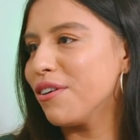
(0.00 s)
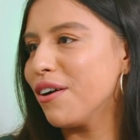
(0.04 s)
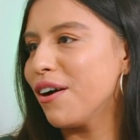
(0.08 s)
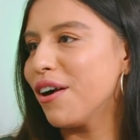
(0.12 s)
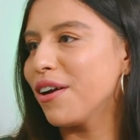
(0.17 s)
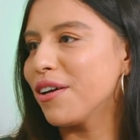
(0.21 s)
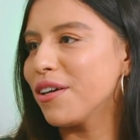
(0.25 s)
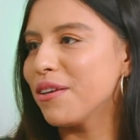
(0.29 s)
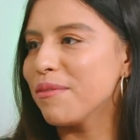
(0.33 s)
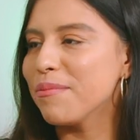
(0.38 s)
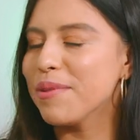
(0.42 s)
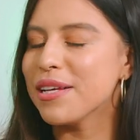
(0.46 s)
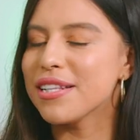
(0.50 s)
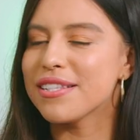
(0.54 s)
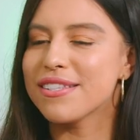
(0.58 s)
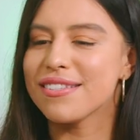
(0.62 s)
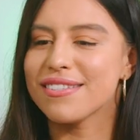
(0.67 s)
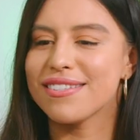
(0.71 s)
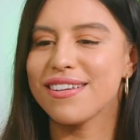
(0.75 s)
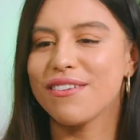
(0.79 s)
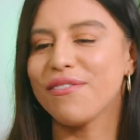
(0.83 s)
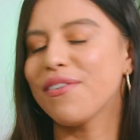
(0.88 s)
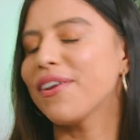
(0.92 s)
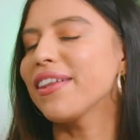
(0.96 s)
arguments and
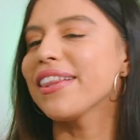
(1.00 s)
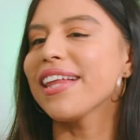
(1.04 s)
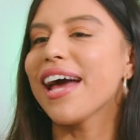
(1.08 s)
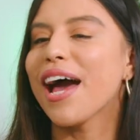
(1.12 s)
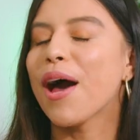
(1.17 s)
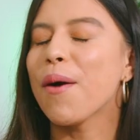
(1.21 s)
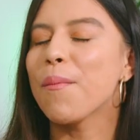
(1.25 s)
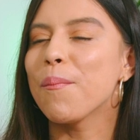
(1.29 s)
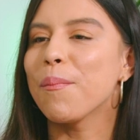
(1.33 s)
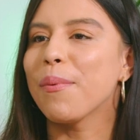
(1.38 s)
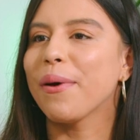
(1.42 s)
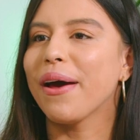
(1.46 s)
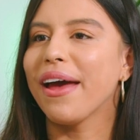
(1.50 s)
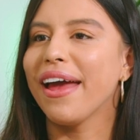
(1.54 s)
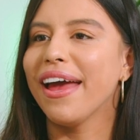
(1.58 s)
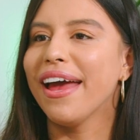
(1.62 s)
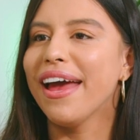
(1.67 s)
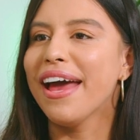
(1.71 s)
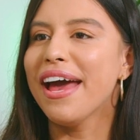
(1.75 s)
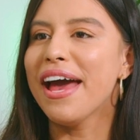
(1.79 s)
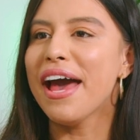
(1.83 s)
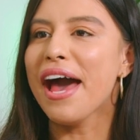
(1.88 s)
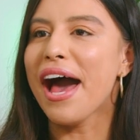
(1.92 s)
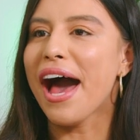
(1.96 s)
stuff like that, but
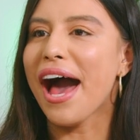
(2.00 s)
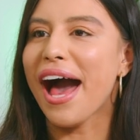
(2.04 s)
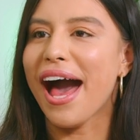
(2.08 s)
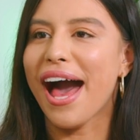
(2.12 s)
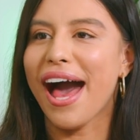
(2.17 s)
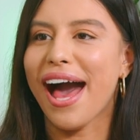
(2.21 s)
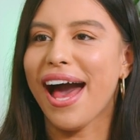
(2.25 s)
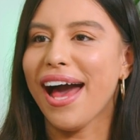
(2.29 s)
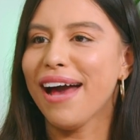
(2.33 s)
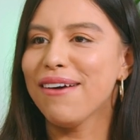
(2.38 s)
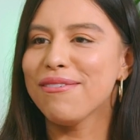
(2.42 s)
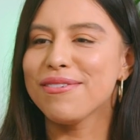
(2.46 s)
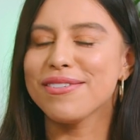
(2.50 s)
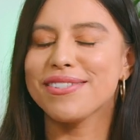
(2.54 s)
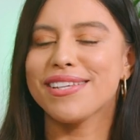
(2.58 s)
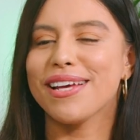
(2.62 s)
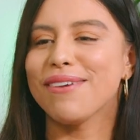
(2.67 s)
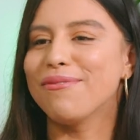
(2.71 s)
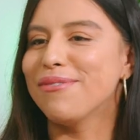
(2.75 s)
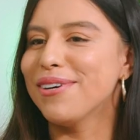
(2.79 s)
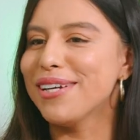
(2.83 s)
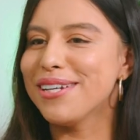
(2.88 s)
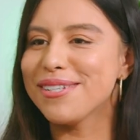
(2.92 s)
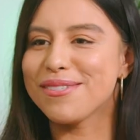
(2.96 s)
I was
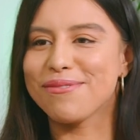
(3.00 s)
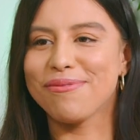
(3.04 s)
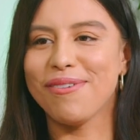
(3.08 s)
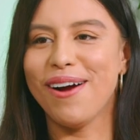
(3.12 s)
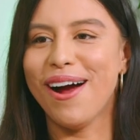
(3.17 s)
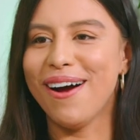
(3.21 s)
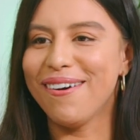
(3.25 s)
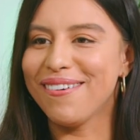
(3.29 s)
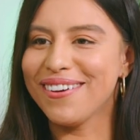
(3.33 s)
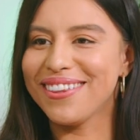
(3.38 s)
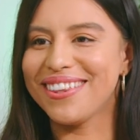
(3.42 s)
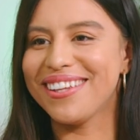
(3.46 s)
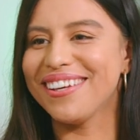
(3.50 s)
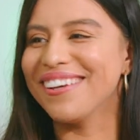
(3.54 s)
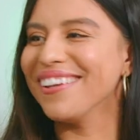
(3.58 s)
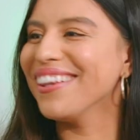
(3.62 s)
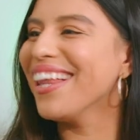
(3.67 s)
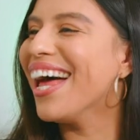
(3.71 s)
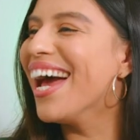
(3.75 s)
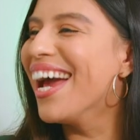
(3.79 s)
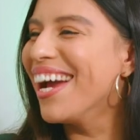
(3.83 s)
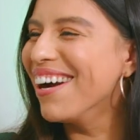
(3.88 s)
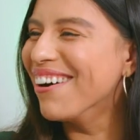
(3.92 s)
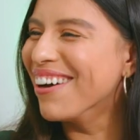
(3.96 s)
like, what is wrong with you?
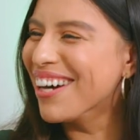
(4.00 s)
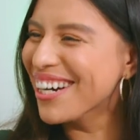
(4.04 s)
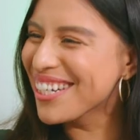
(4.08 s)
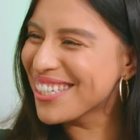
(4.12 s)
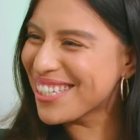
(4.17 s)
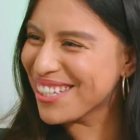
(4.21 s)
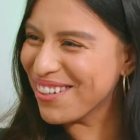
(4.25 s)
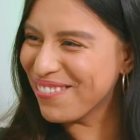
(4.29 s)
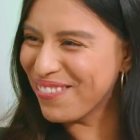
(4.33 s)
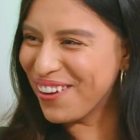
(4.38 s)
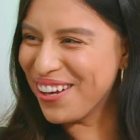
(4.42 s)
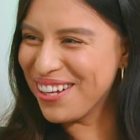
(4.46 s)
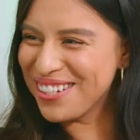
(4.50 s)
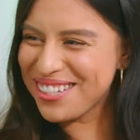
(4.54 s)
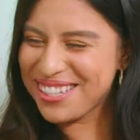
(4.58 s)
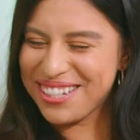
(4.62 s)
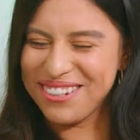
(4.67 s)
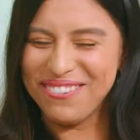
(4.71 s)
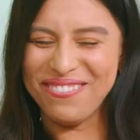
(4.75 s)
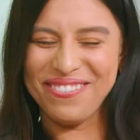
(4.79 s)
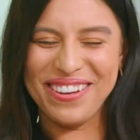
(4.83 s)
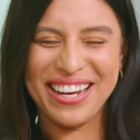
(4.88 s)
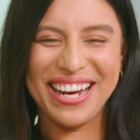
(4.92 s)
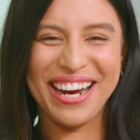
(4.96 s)
Like, we're supposed
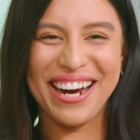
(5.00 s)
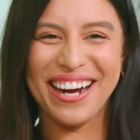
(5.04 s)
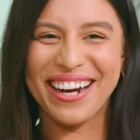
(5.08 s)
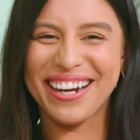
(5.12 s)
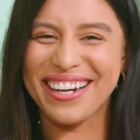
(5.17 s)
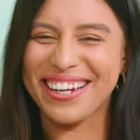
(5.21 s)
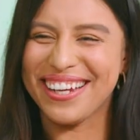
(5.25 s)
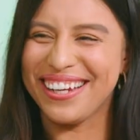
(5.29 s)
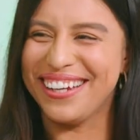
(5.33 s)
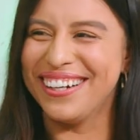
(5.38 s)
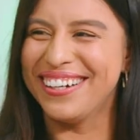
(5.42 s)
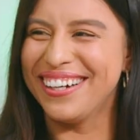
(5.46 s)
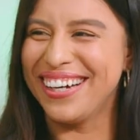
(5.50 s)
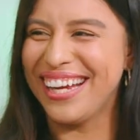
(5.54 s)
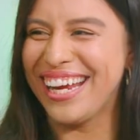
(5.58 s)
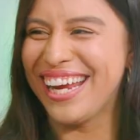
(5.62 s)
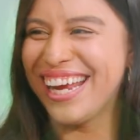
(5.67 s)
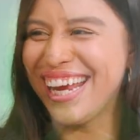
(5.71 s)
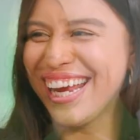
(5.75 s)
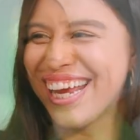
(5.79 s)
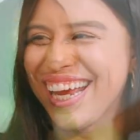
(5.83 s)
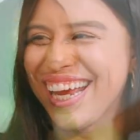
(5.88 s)
to be arguing.